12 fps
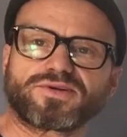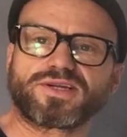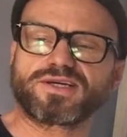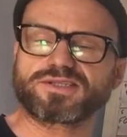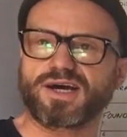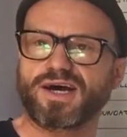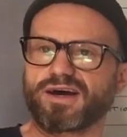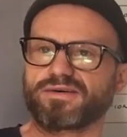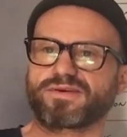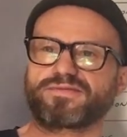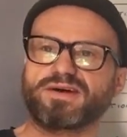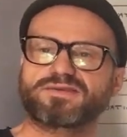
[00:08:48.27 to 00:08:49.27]
you need to
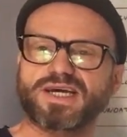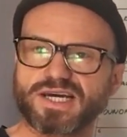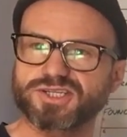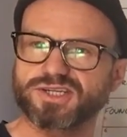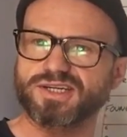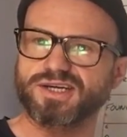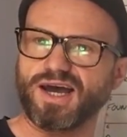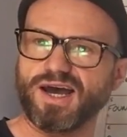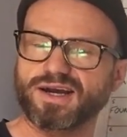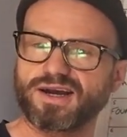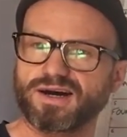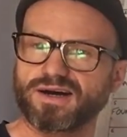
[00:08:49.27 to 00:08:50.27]
have a foundation in a
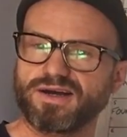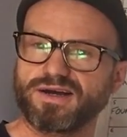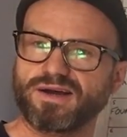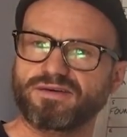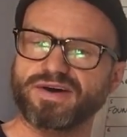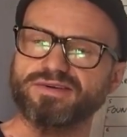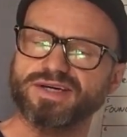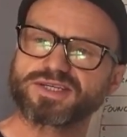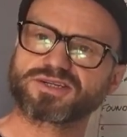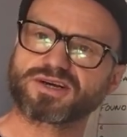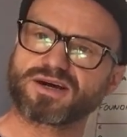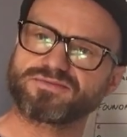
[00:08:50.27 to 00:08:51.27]
haircut. A
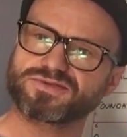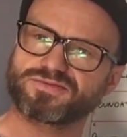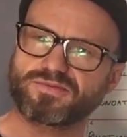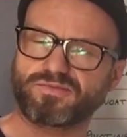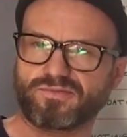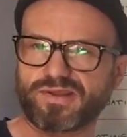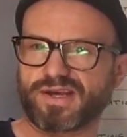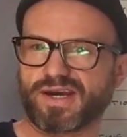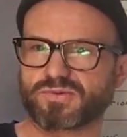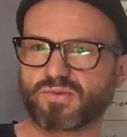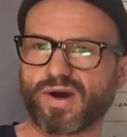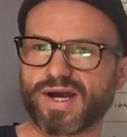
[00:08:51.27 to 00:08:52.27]
foundation comes from when the
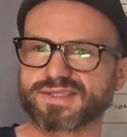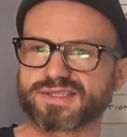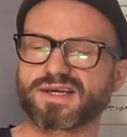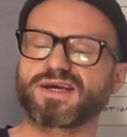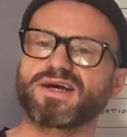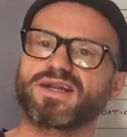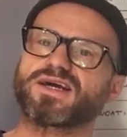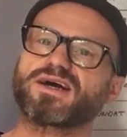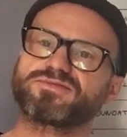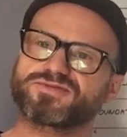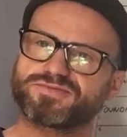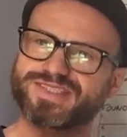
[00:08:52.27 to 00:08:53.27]
hair's wet, and it
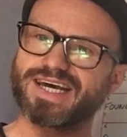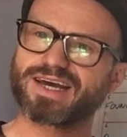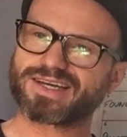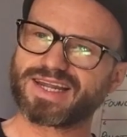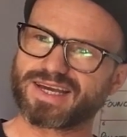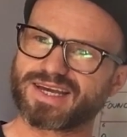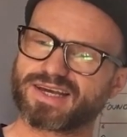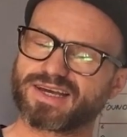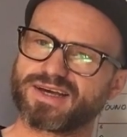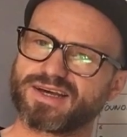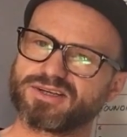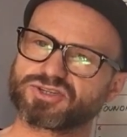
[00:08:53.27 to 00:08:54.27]
comes from technique,
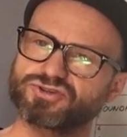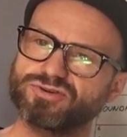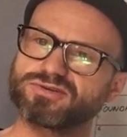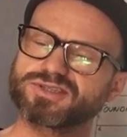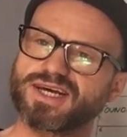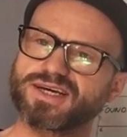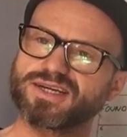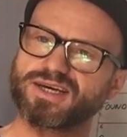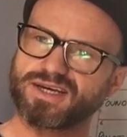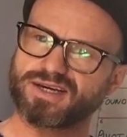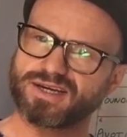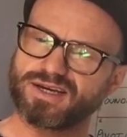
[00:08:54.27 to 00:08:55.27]
strong
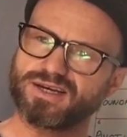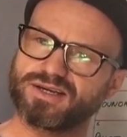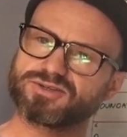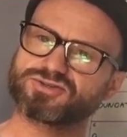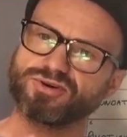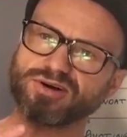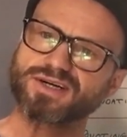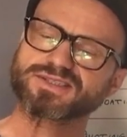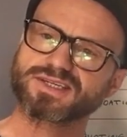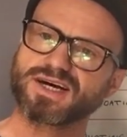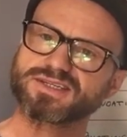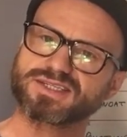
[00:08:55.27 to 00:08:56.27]

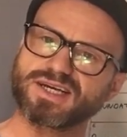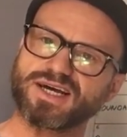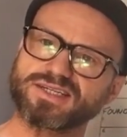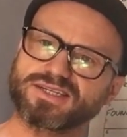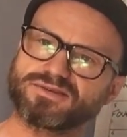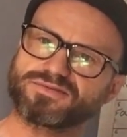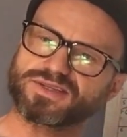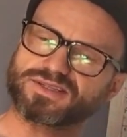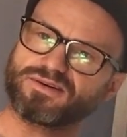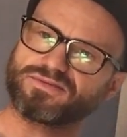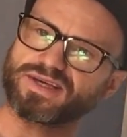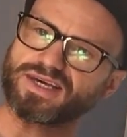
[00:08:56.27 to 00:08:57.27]
understanding of
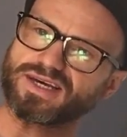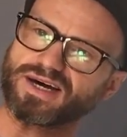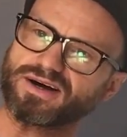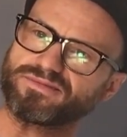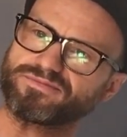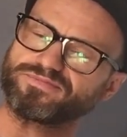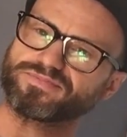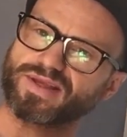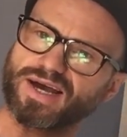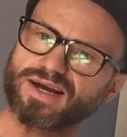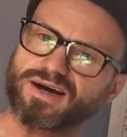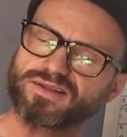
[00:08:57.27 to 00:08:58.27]
the
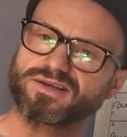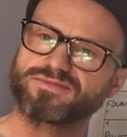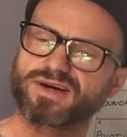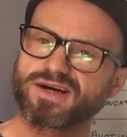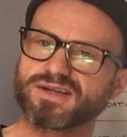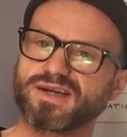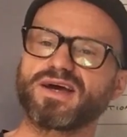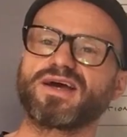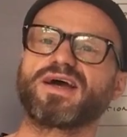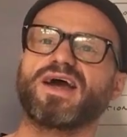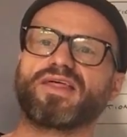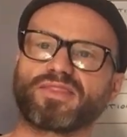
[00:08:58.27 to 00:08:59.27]
haircut that you've done.
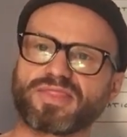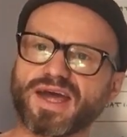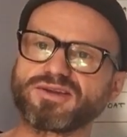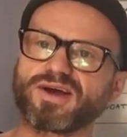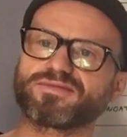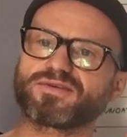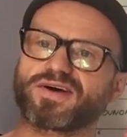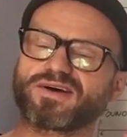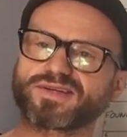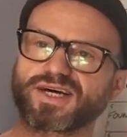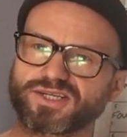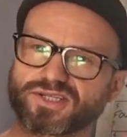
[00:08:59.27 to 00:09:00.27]
Then you have the
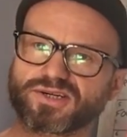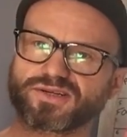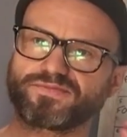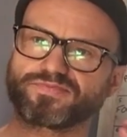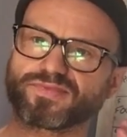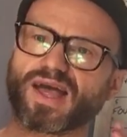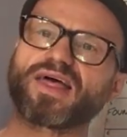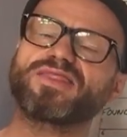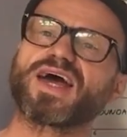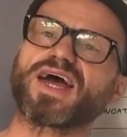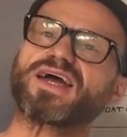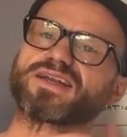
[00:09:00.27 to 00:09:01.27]
foundation, and
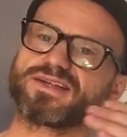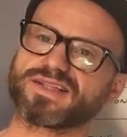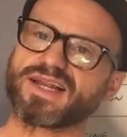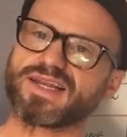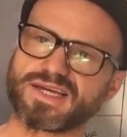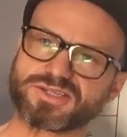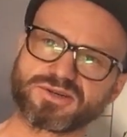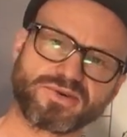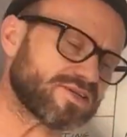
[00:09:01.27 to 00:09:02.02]
then that leads you